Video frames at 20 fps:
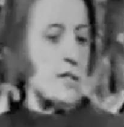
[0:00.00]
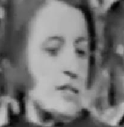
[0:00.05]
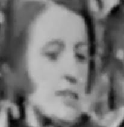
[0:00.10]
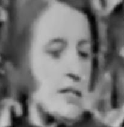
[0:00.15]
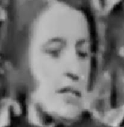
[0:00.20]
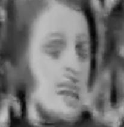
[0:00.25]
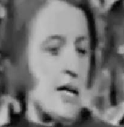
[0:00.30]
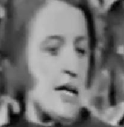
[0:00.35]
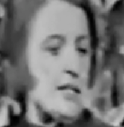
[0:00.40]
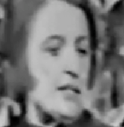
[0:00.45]
the
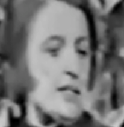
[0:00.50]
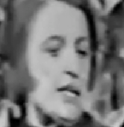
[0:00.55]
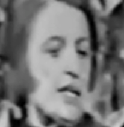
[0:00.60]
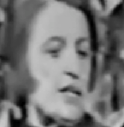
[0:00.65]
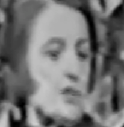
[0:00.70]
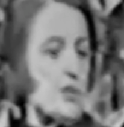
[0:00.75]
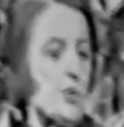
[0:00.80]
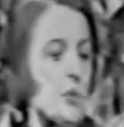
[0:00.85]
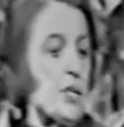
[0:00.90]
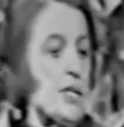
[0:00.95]

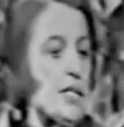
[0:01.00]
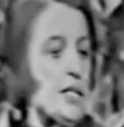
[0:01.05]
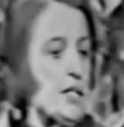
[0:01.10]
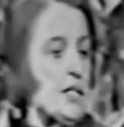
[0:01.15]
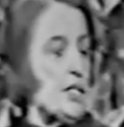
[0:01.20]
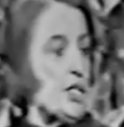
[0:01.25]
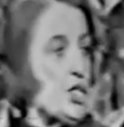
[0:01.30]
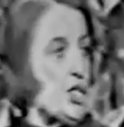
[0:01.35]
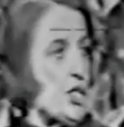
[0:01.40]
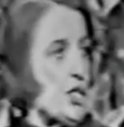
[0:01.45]
right to
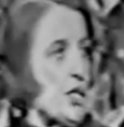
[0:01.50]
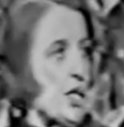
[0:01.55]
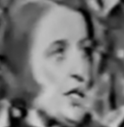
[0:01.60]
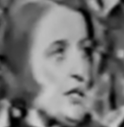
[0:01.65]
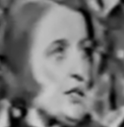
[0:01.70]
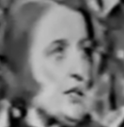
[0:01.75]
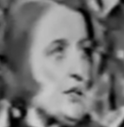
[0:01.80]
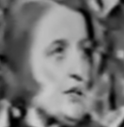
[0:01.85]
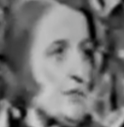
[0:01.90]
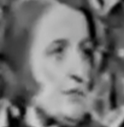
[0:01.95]

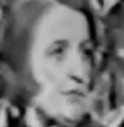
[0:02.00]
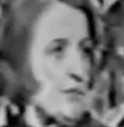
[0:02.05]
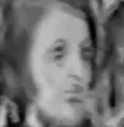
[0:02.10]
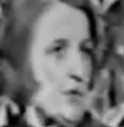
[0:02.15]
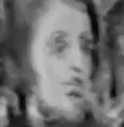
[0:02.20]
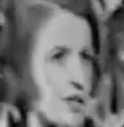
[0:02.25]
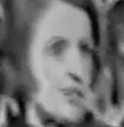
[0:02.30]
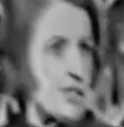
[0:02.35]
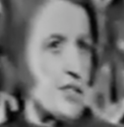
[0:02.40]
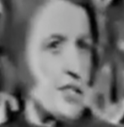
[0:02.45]
initiate
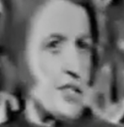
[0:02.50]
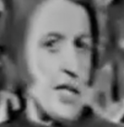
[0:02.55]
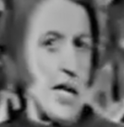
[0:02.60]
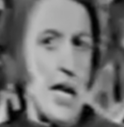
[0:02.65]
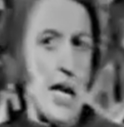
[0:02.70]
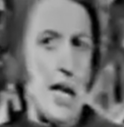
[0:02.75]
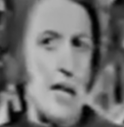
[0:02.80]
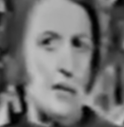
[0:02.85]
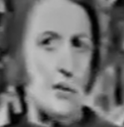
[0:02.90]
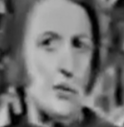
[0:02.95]
force
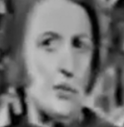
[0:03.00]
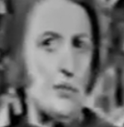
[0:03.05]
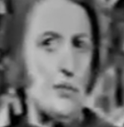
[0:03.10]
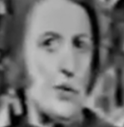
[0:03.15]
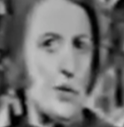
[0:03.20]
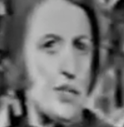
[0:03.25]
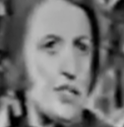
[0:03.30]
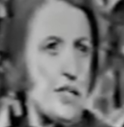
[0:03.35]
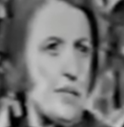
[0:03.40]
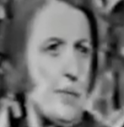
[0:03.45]
and to
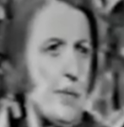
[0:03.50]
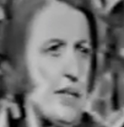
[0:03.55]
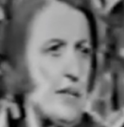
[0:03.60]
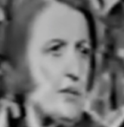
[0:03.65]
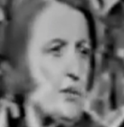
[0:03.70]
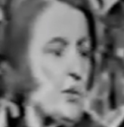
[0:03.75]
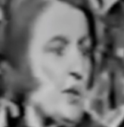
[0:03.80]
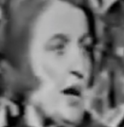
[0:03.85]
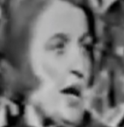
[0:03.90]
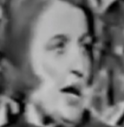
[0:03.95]
force a man
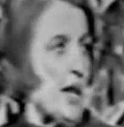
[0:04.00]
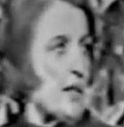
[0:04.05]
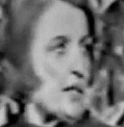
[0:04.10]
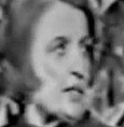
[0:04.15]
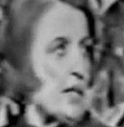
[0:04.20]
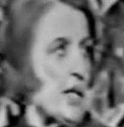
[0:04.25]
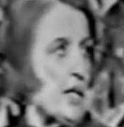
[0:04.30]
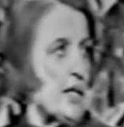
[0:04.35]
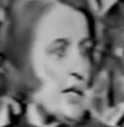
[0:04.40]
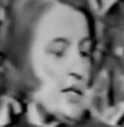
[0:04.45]
to act
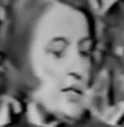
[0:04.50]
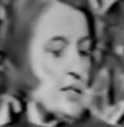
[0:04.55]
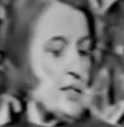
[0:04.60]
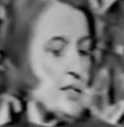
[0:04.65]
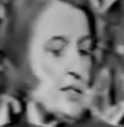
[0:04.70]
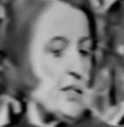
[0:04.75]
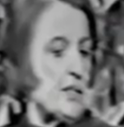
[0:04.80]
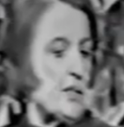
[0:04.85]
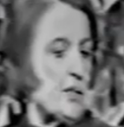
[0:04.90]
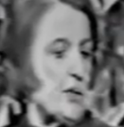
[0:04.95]
against
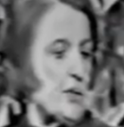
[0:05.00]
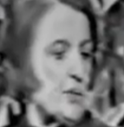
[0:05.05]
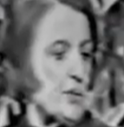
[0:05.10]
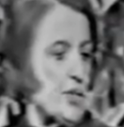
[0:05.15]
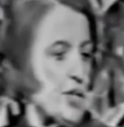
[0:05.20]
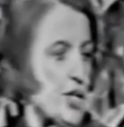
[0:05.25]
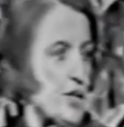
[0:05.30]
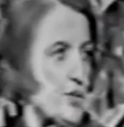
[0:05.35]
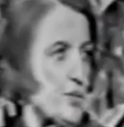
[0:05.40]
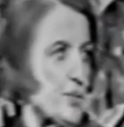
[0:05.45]
his own
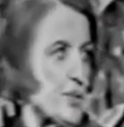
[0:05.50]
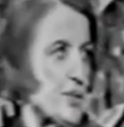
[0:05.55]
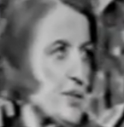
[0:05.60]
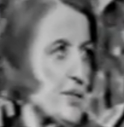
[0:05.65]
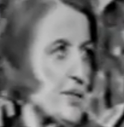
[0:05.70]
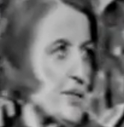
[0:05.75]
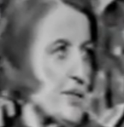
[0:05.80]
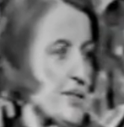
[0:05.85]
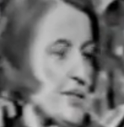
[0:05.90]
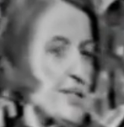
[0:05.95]
judgment.
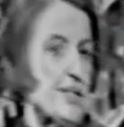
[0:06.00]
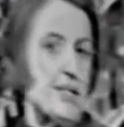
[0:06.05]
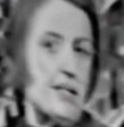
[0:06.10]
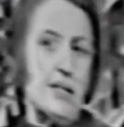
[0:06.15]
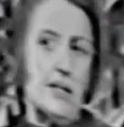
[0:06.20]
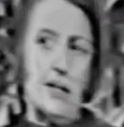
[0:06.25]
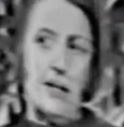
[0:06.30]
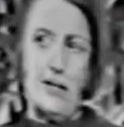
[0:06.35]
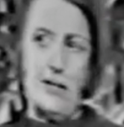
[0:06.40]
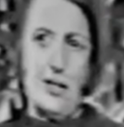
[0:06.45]

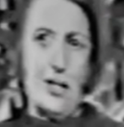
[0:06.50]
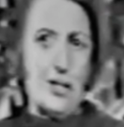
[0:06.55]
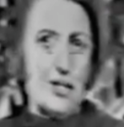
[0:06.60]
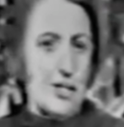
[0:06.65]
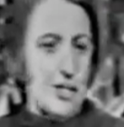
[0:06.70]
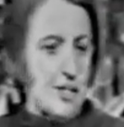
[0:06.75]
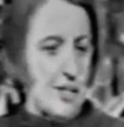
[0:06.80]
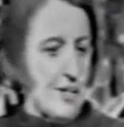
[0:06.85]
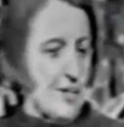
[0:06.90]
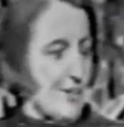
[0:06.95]
Now, this
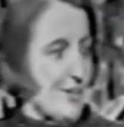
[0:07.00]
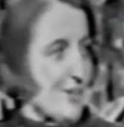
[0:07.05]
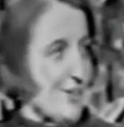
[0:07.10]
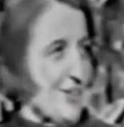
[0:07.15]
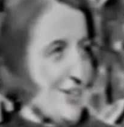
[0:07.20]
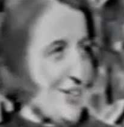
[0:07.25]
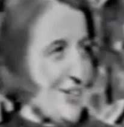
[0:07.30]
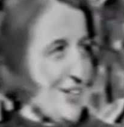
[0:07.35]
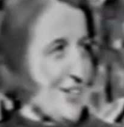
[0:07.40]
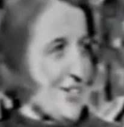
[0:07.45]

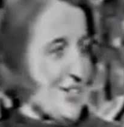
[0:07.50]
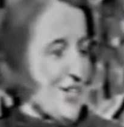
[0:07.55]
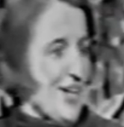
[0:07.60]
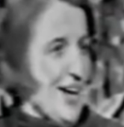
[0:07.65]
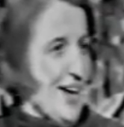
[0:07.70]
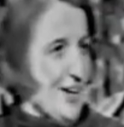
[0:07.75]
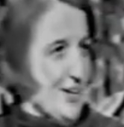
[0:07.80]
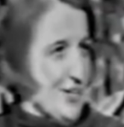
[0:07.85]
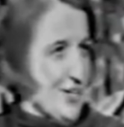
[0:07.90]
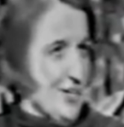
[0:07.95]
is the
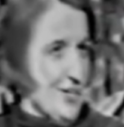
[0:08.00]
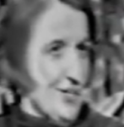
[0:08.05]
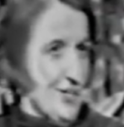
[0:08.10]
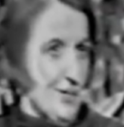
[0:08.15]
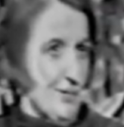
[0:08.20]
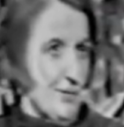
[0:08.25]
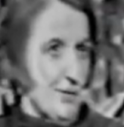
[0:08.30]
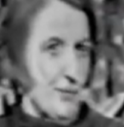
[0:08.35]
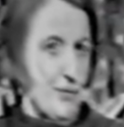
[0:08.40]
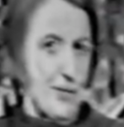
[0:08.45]
essence
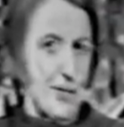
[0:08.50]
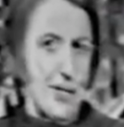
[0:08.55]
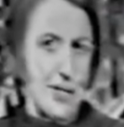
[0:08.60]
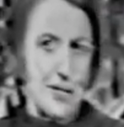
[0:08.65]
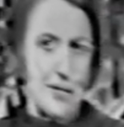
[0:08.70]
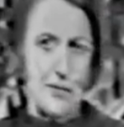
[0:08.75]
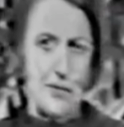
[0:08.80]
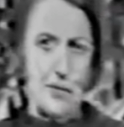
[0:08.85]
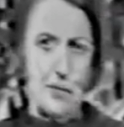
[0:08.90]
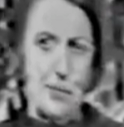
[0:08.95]
of the
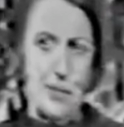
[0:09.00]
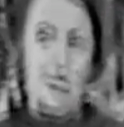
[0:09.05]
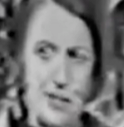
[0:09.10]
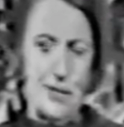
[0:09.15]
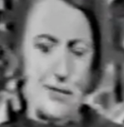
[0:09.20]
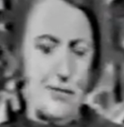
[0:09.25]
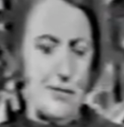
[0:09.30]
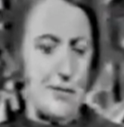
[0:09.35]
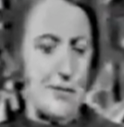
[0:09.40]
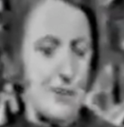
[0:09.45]
philosophy, but if
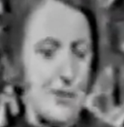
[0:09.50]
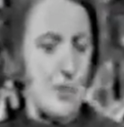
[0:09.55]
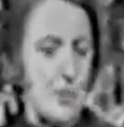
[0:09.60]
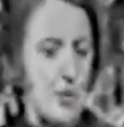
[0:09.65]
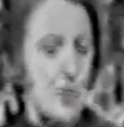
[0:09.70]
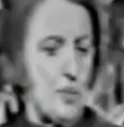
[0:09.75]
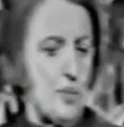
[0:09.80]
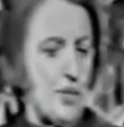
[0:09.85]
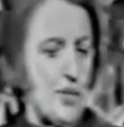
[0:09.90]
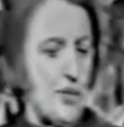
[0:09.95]
you
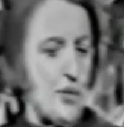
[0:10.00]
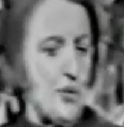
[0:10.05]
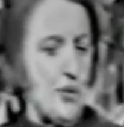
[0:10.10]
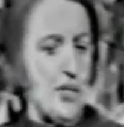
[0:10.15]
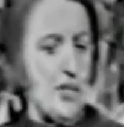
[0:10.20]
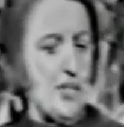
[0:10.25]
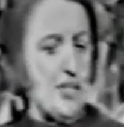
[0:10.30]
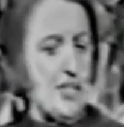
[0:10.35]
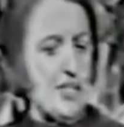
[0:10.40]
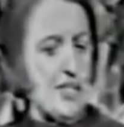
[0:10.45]
want me to
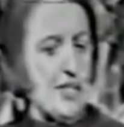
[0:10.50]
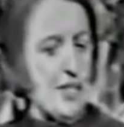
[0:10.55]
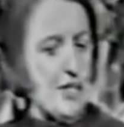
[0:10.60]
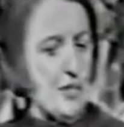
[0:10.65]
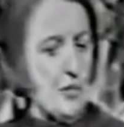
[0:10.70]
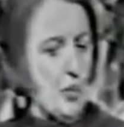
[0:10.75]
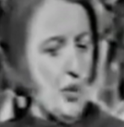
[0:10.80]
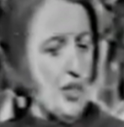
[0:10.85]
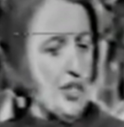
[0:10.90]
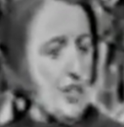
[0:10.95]
illustrate
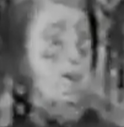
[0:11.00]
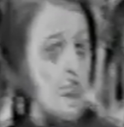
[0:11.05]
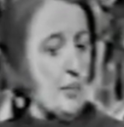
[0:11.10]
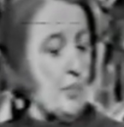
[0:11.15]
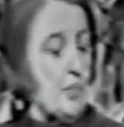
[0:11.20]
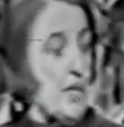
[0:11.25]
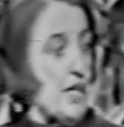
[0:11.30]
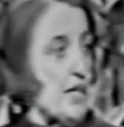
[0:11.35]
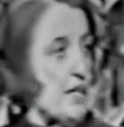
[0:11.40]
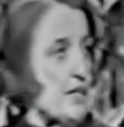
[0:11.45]
what it
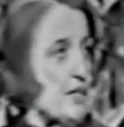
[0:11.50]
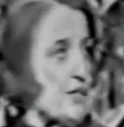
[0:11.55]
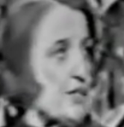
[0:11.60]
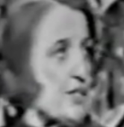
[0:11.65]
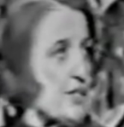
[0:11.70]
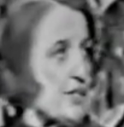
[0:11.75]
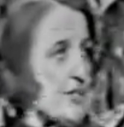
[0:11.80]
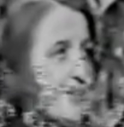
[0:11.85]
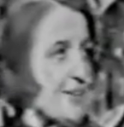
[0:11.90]
means